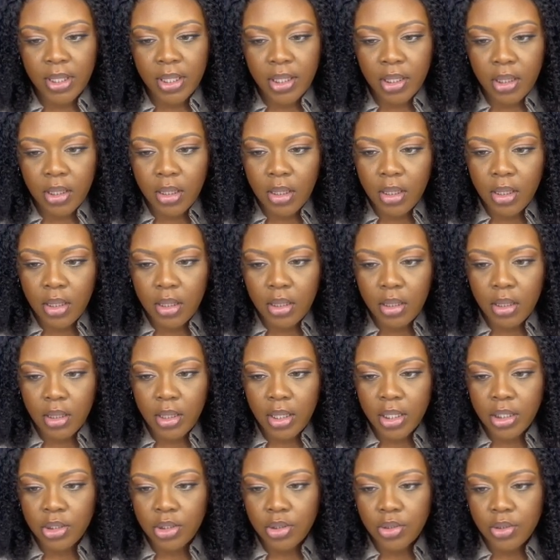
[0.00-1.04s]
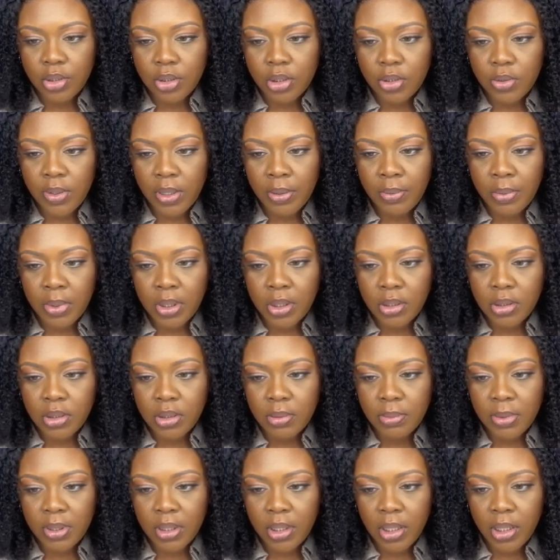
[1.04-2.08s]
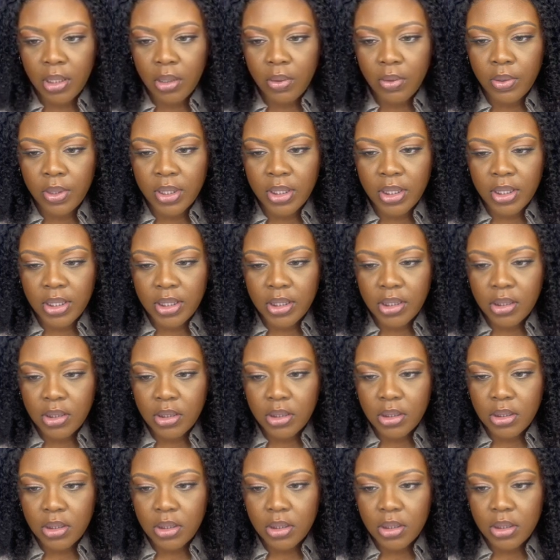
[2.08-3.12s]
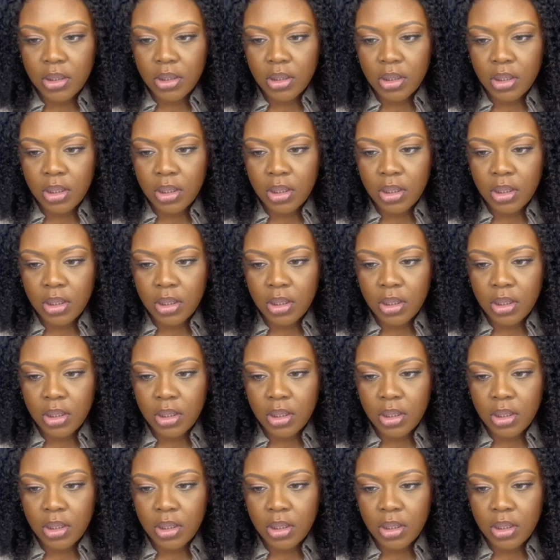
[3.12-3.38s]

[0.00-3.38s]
like extra, so I want it to be like organized.